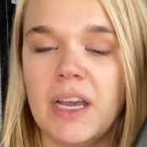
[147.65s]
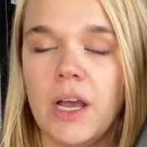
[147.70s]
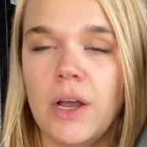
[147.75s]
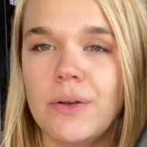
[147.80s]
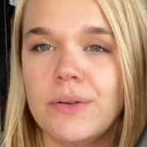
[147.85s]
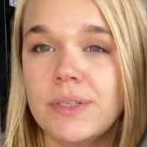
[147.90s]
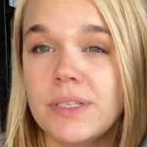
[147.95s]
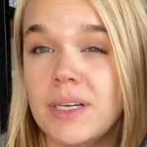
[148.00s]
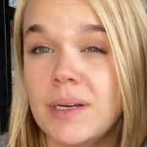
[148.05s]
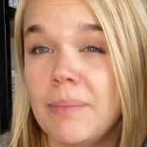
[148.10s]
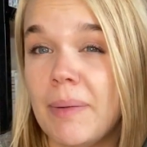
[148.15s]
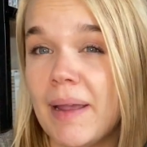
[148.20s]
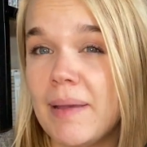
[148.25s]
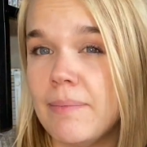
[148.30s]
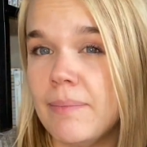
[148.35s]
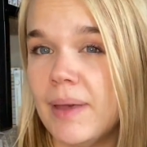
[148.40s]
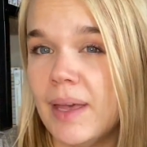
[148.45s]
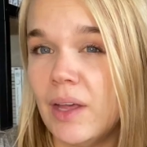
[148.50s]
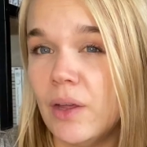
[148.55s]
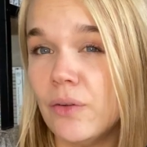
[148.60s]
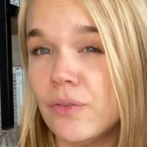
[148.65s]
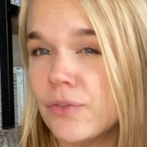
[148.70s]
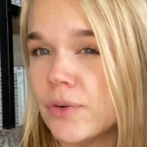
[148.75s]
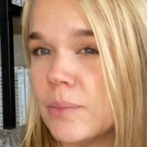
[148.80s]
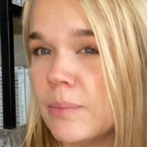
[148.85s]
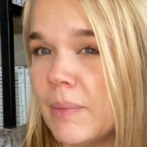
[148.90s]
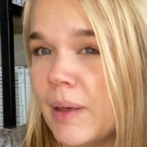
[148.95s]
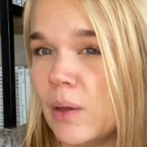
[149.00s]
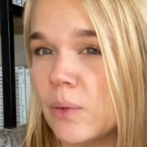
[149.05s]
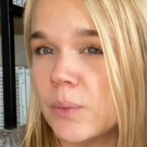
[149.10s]
hosted by Mel
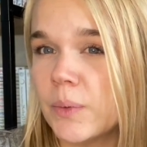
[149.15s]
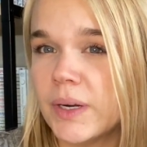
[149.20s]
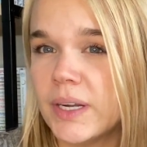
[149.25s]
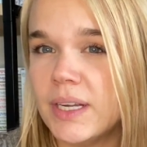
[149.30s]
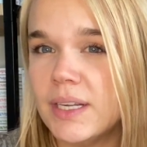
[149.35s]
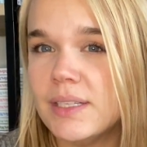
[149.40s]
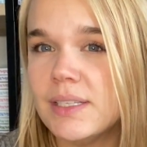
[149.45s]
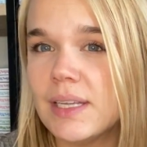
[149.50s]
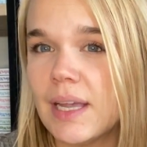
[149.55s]
from Mel Reads.